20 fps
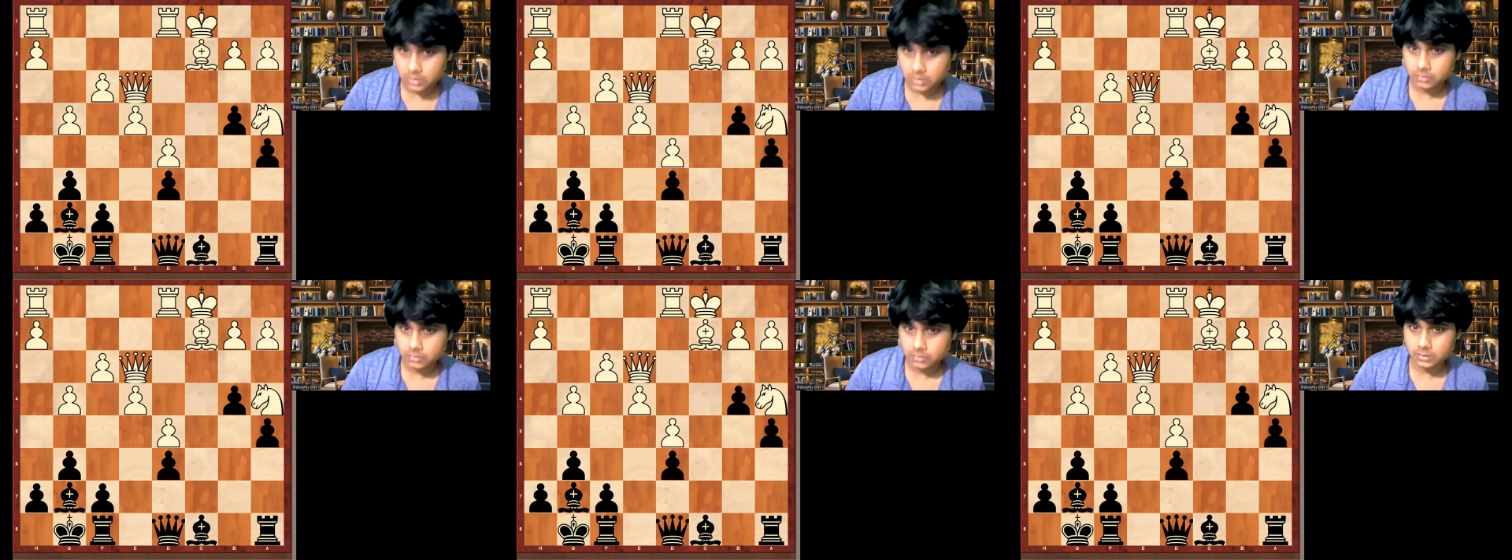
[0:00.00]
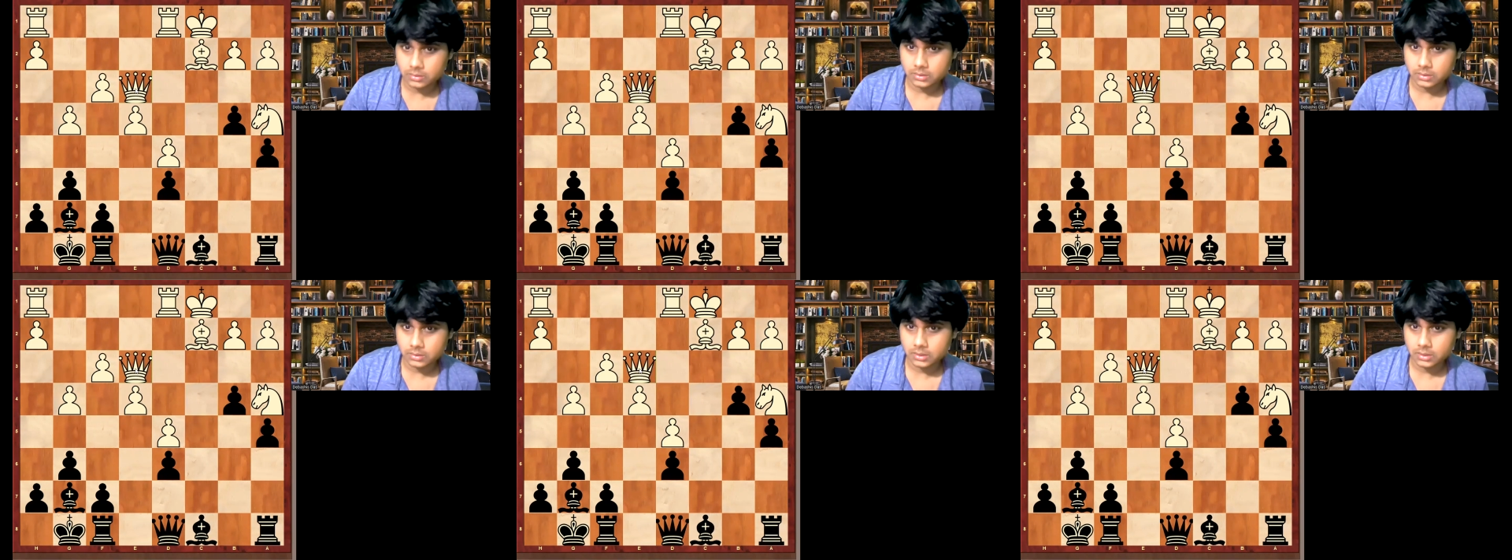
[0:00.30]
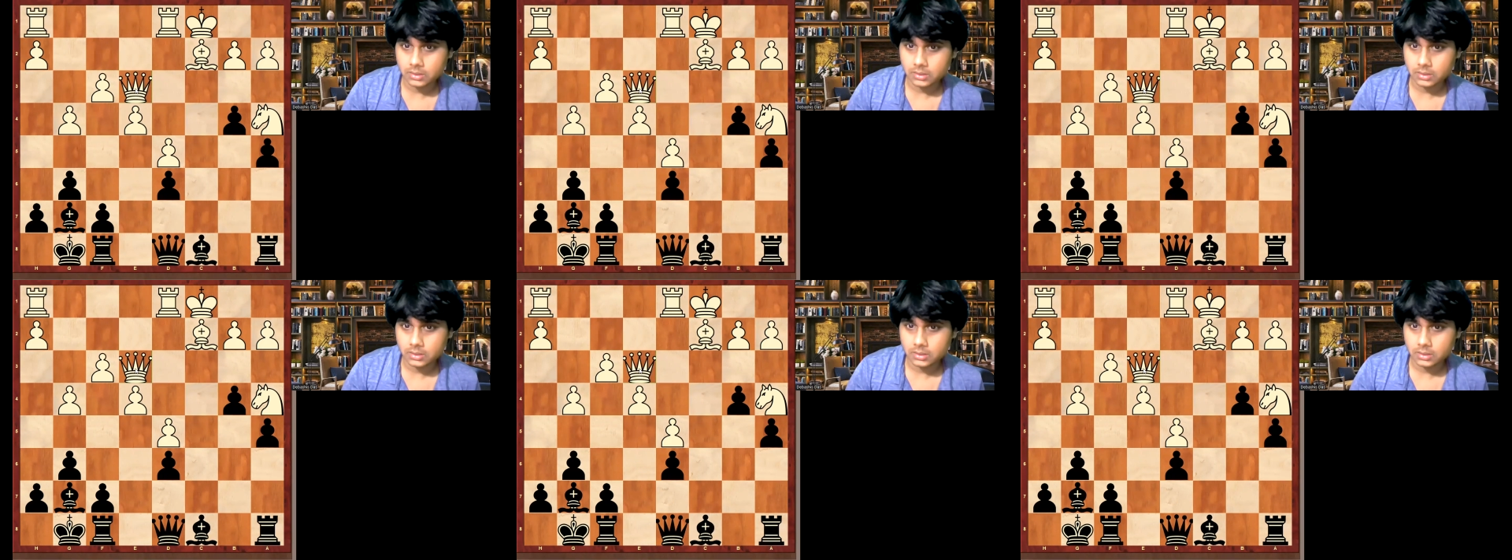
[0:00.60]
into
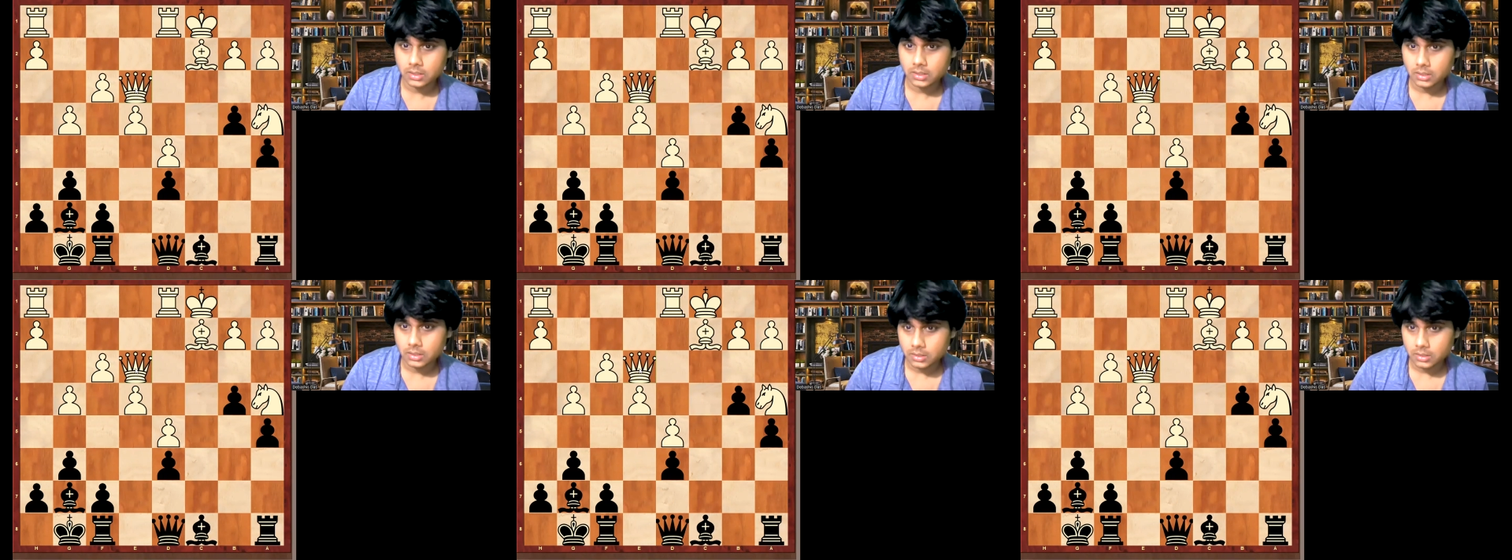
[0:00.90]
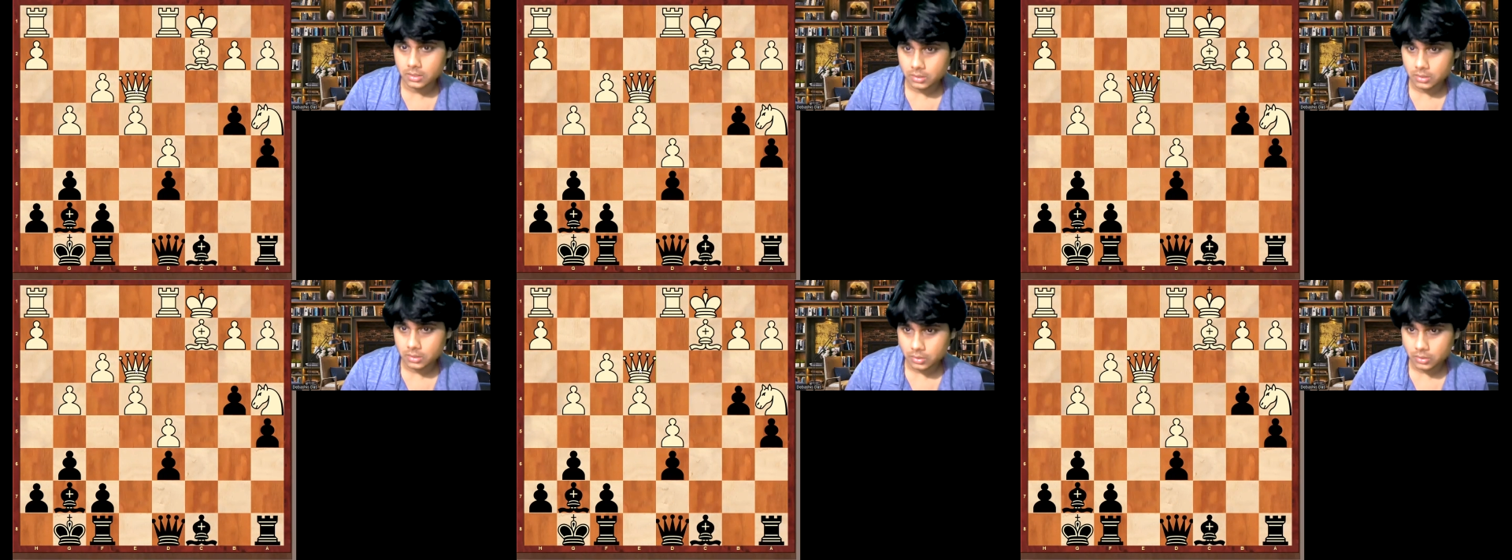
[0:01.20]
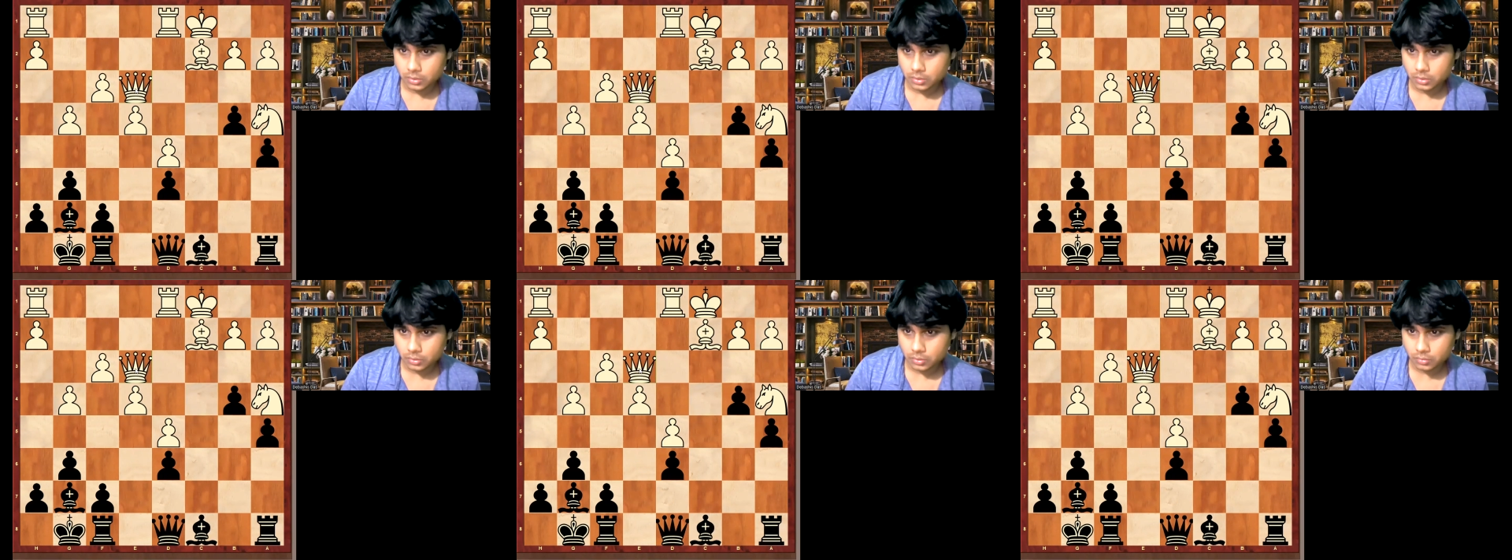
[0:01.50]
e3,
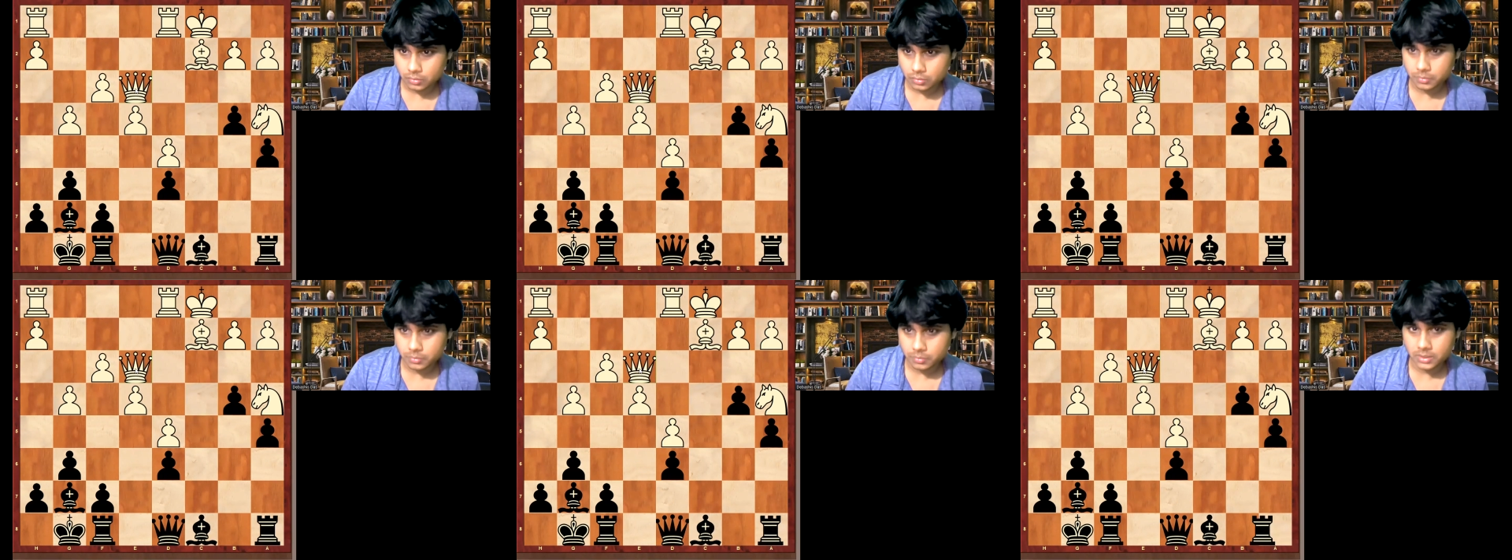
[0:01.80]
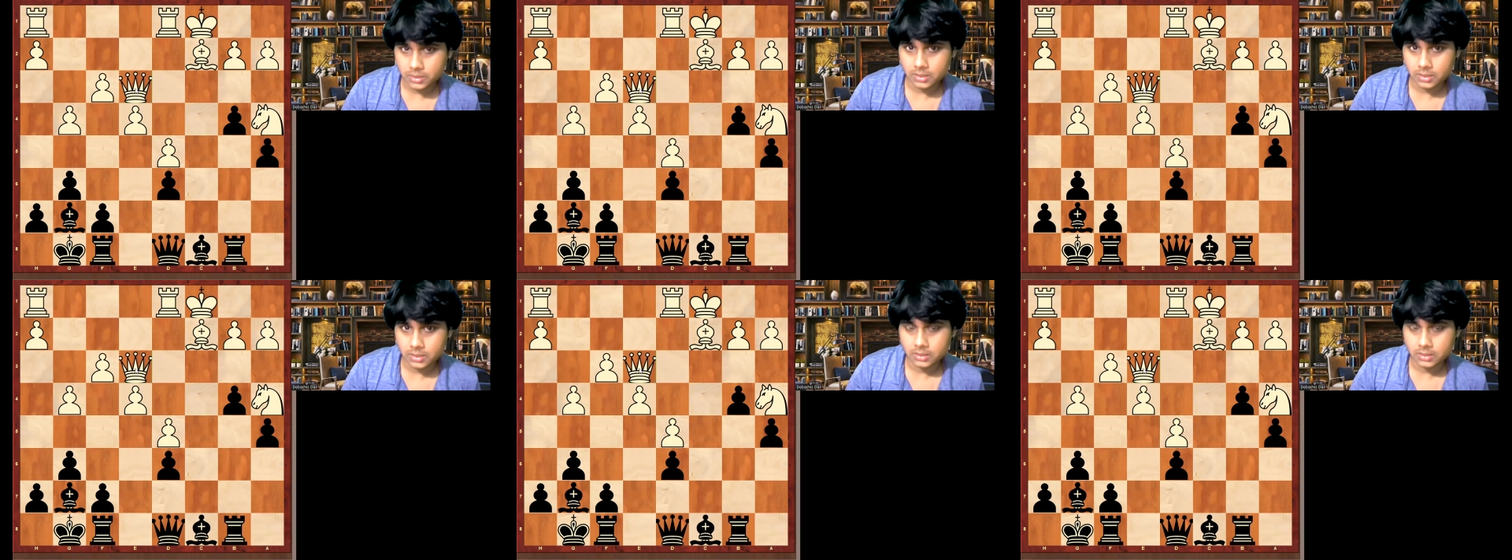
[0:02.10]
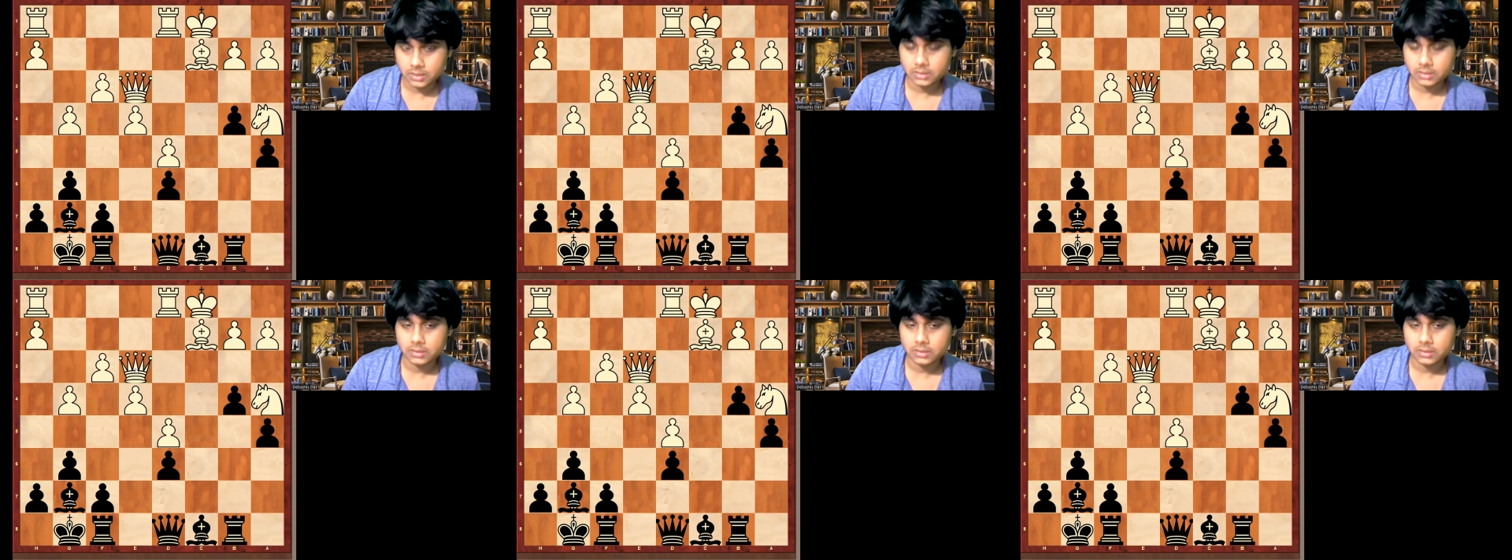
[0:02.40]
rook ba,